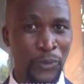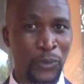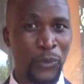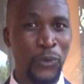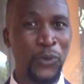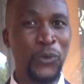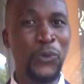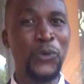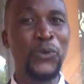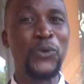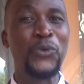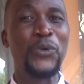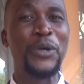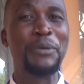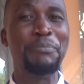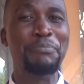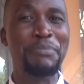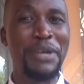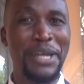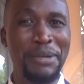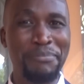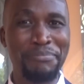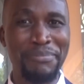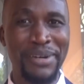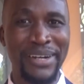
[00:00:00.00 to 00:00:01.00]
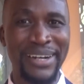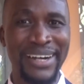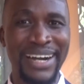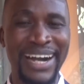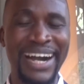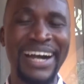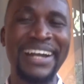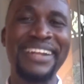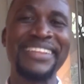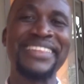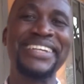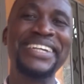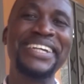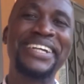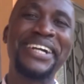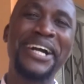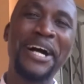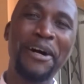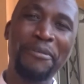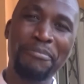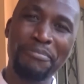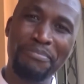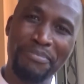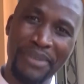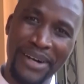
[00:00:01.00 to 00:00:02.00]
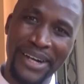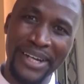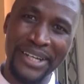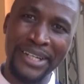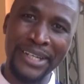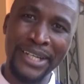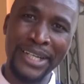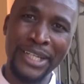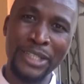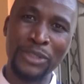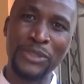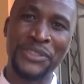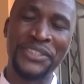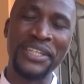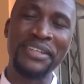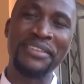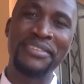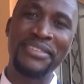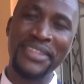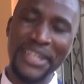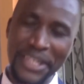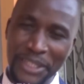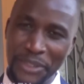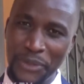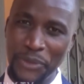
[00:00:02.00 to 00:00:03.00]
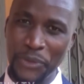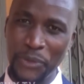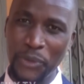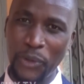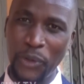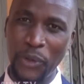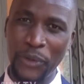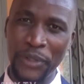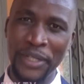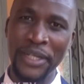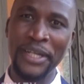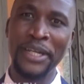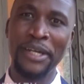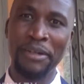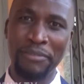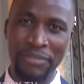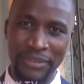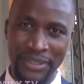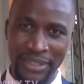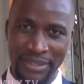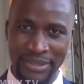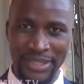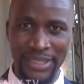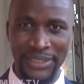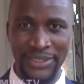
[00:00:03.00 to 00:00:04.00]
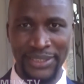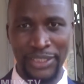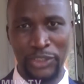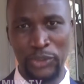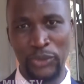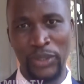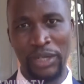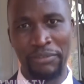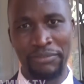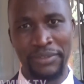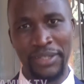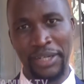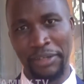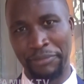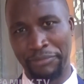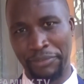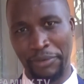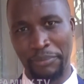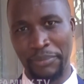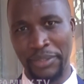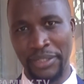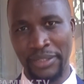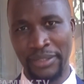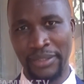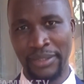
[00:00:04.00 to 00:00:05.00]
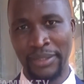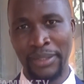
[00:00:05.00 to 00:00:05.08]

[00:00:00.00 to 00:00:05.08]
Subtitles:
who remember and they come back to say, thank you, Lord, for the things that you have done for me.